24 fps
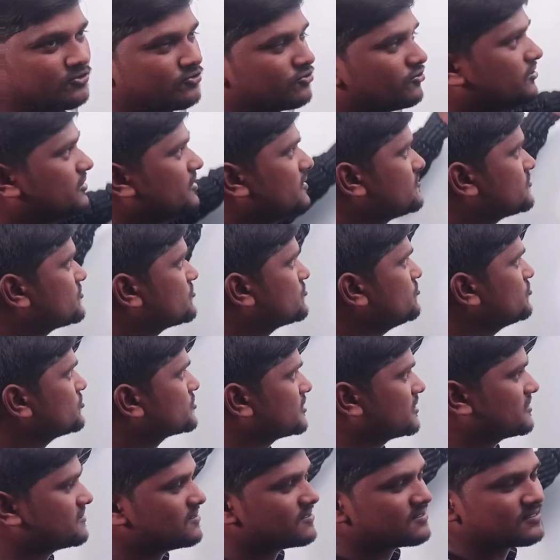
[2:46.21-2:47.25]
So these two
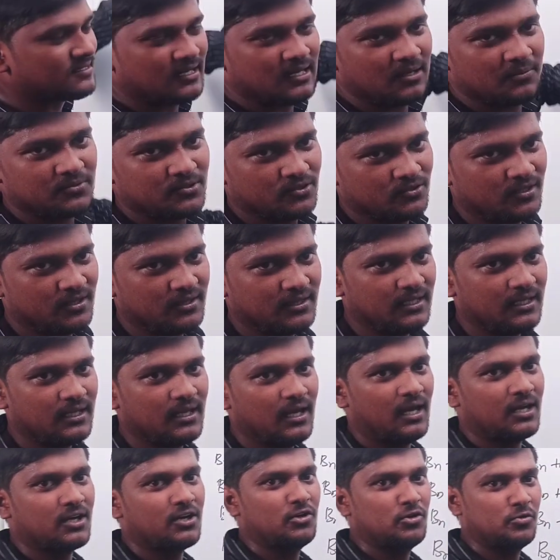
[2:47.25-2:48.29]
structures are observed in the
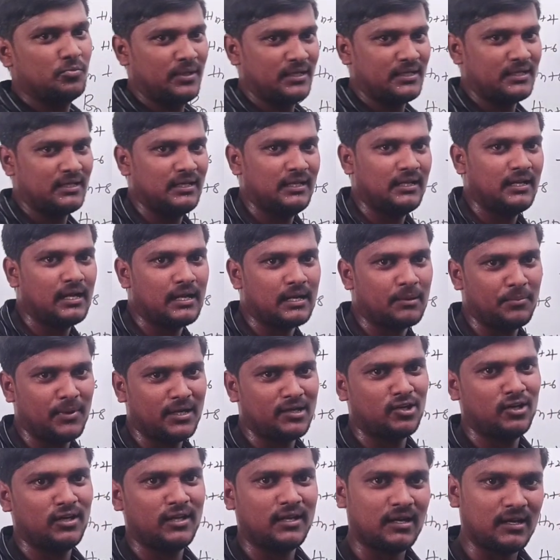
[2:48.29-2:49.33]

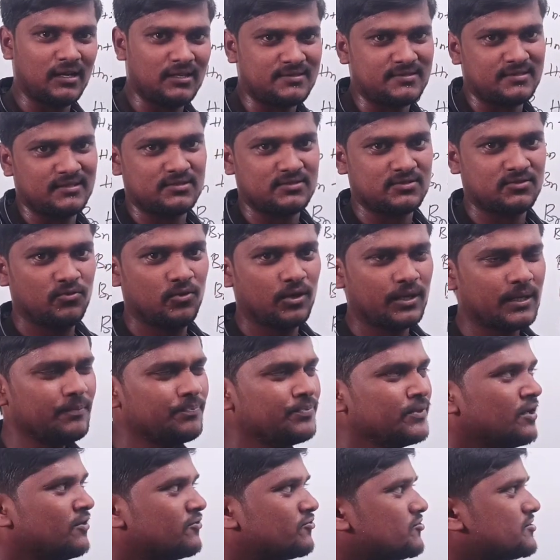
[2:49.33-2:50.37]
organometallic clusters. Okay,
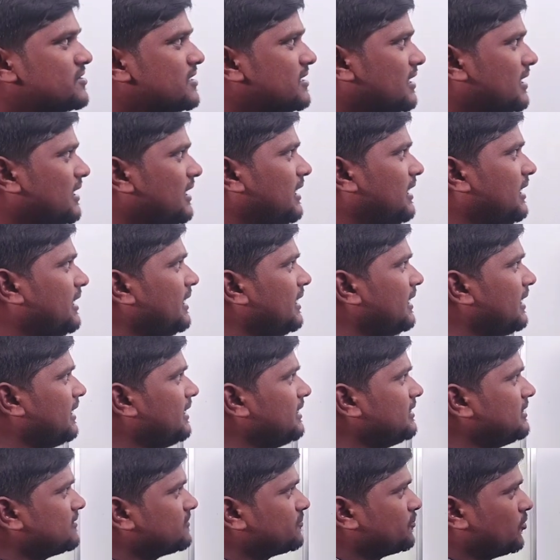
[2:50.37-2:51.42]
so generally
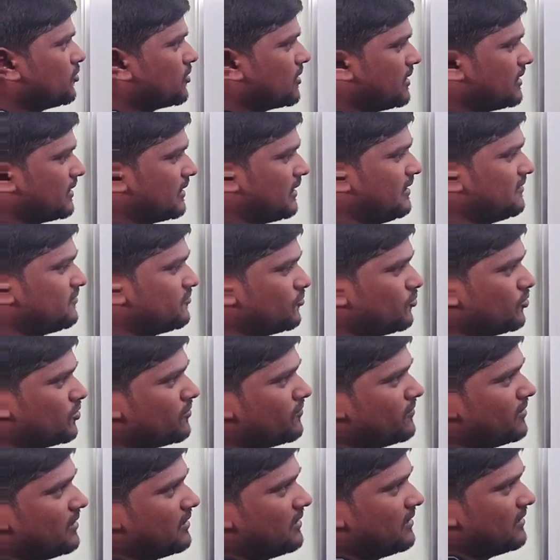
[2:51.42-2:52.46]
in this boron case, we
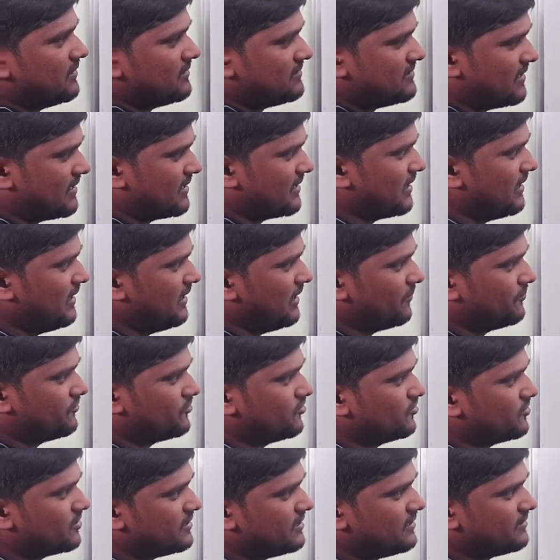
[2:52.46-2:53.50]
will generally
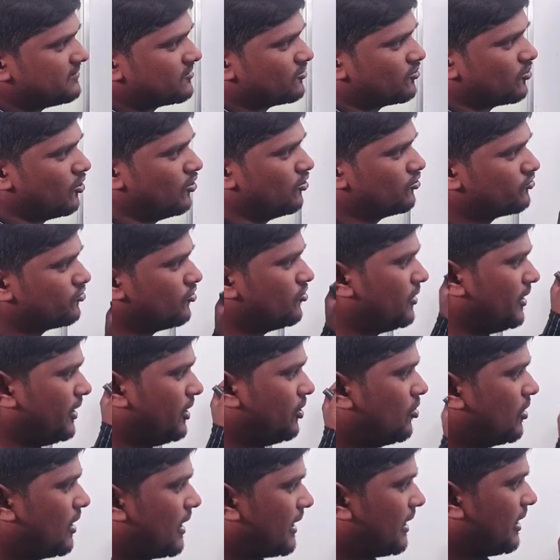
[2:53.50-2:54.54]
observe these clozo,
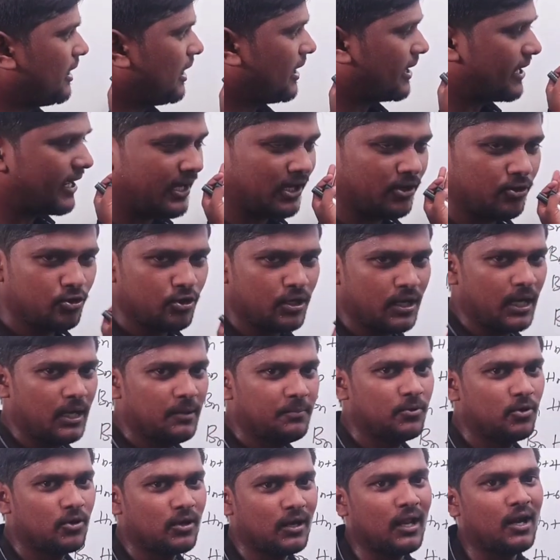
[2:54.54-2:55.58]
nido, arachino,
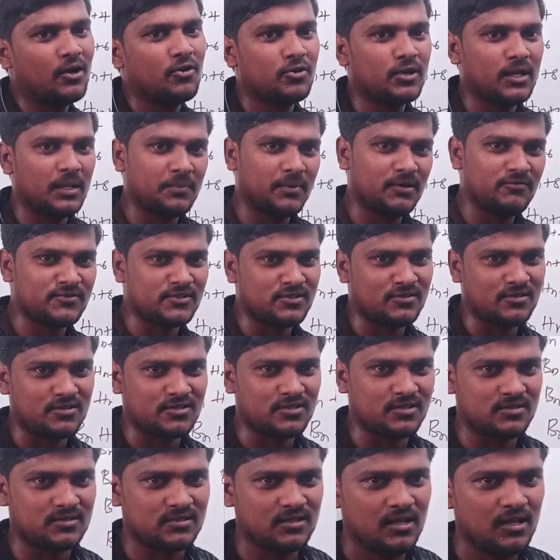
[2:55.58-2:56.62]
hypo, clado type of
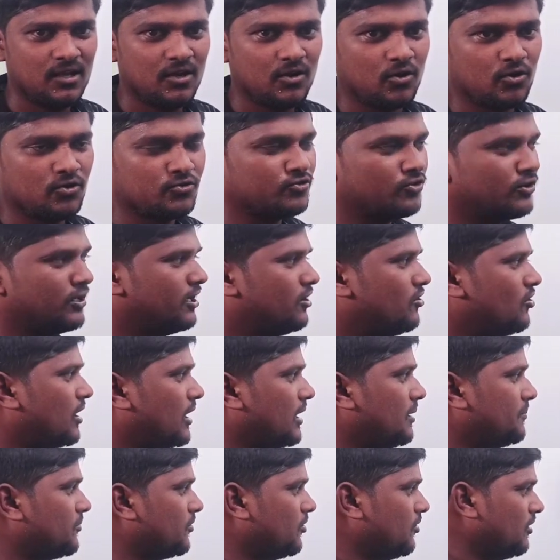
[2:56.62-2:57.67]
structures. Clozo, nido,
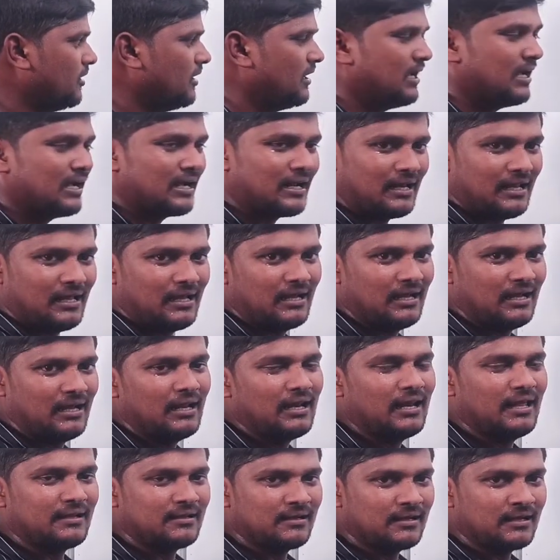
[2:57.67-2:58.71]
hypo,
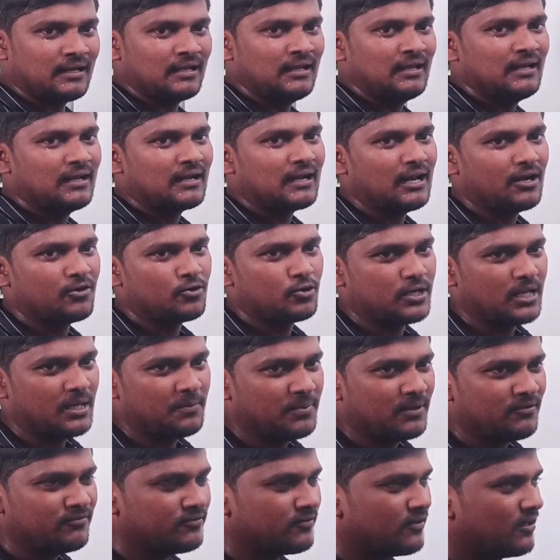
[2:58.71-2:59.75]
clado
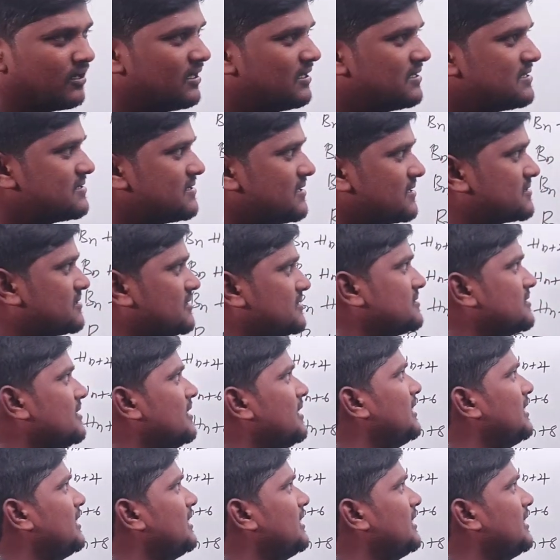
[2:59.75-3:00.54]
type of structures.